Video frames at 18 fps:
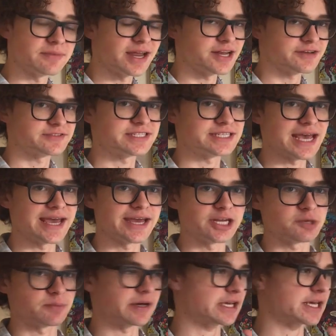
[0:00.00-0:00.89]
made of
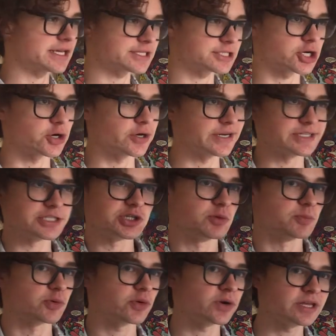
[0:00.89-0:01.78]
sand, but can turn into
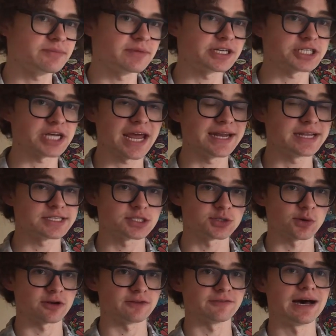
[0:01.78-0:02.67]
pretty much any
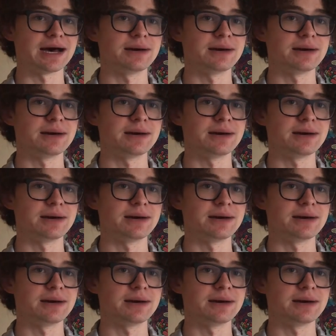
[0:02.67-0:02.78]
sort of